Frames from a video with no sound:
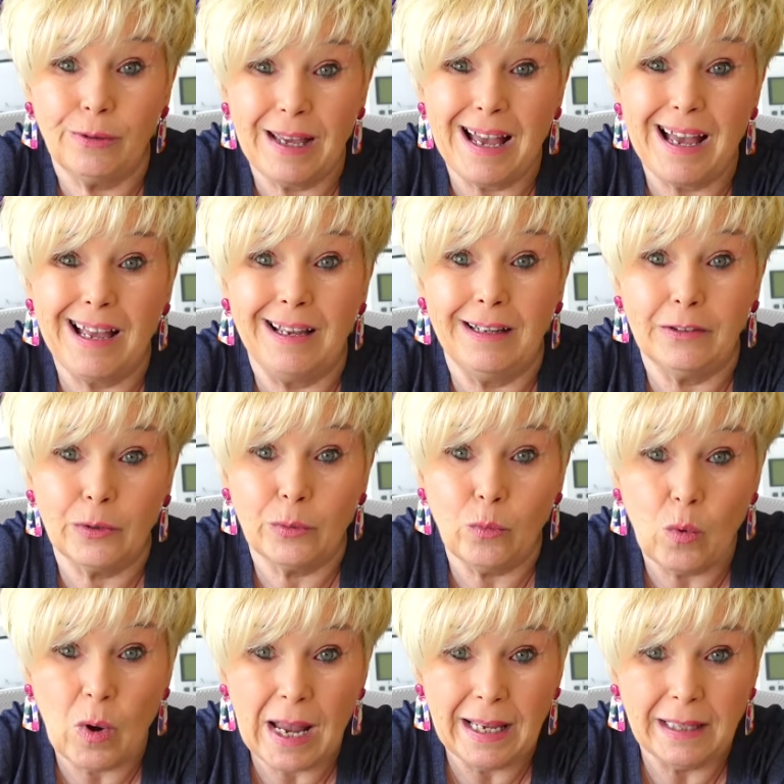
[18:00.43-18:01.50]
that as
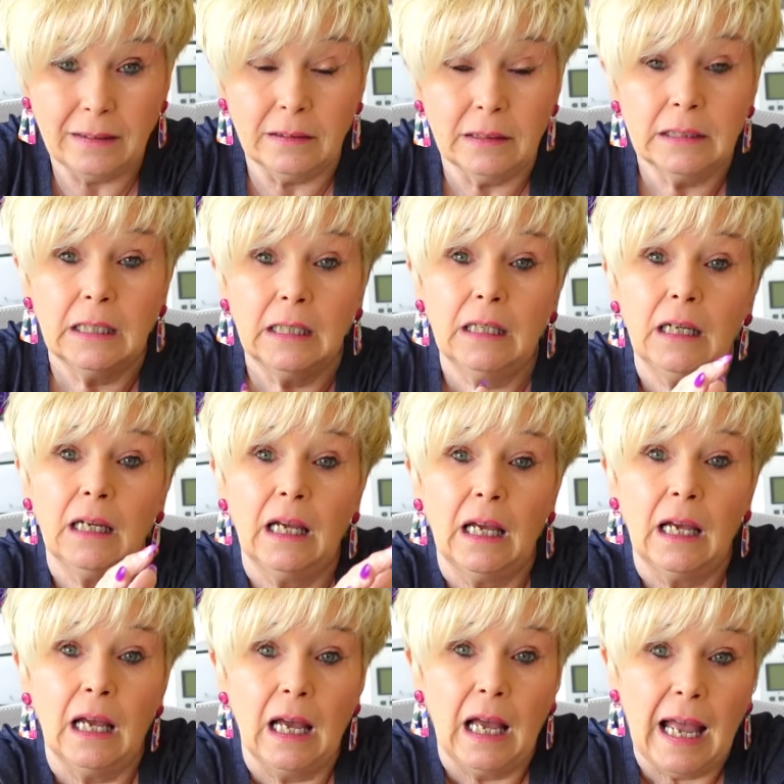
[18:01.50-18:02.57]
well.
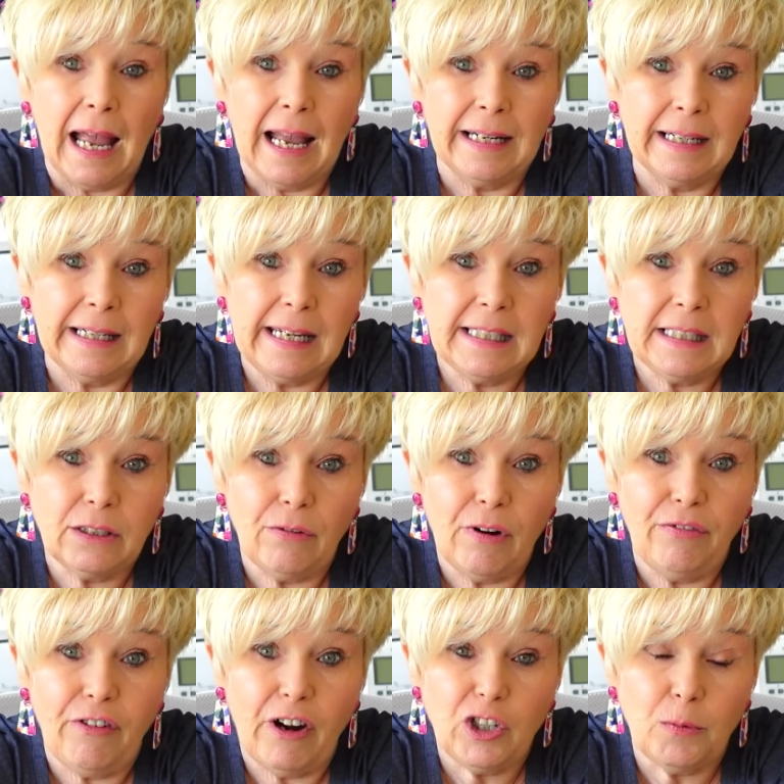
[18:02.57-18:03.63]
And I need to
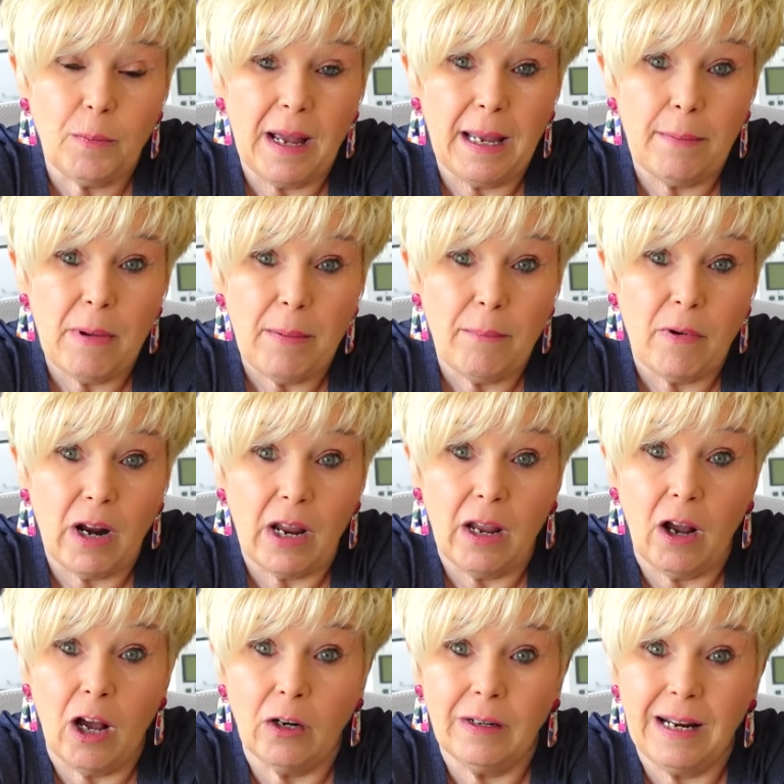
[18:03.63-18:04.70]
refresh my memory
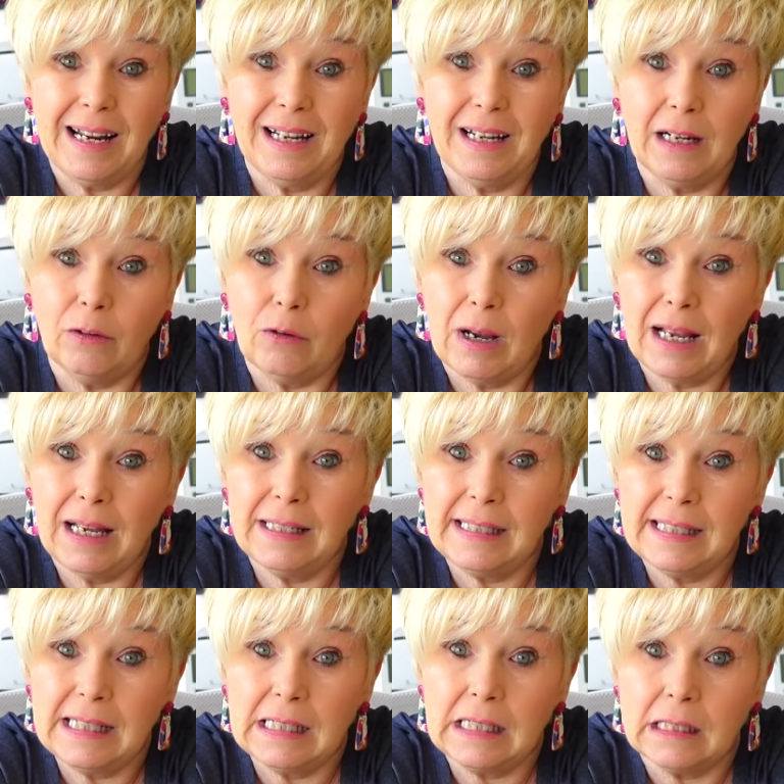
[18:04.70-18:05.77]
on how I
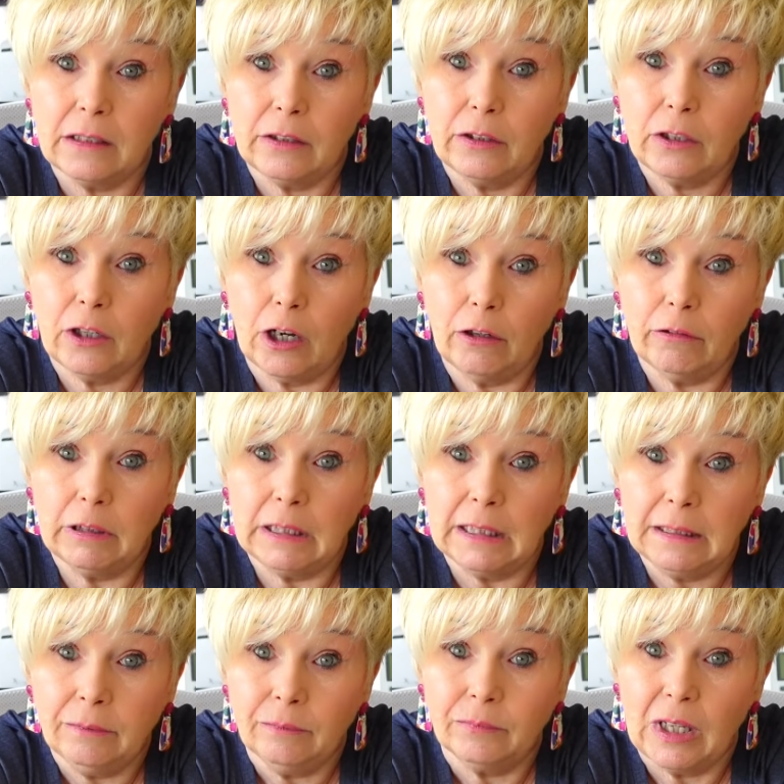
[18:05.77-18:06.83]
did the
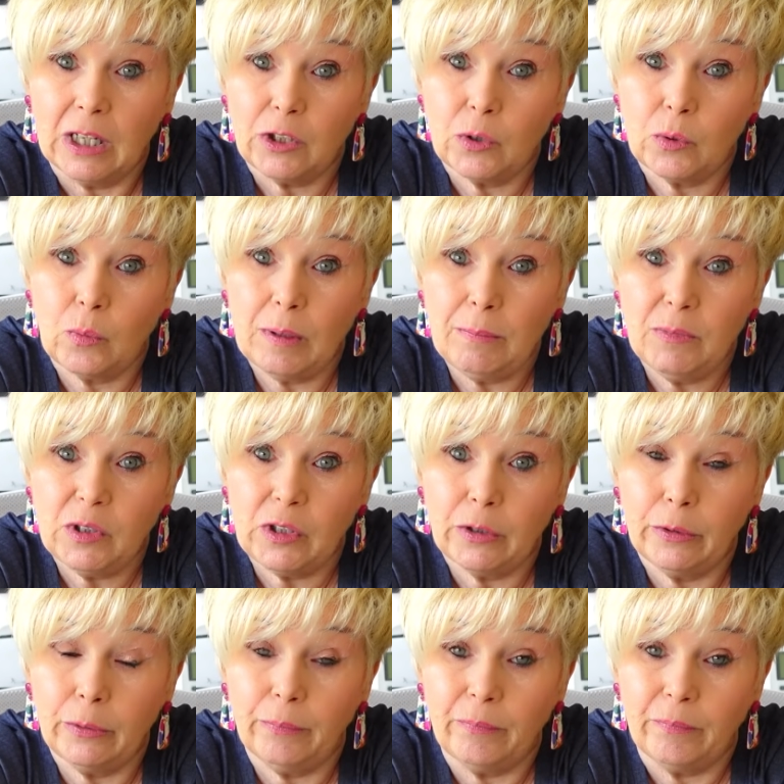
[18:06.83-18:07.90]
Coralie
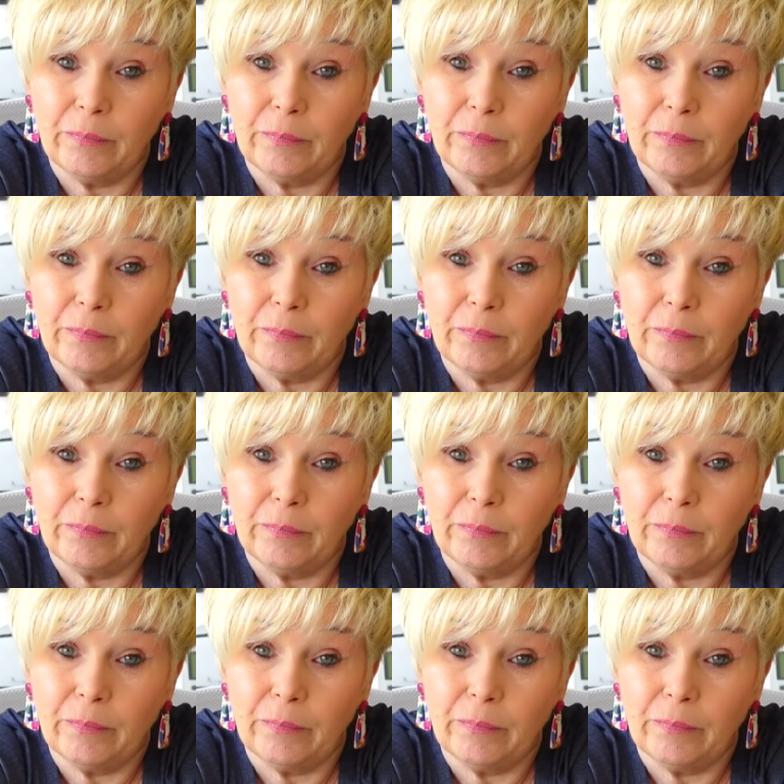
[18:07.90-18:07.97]
swimsuit.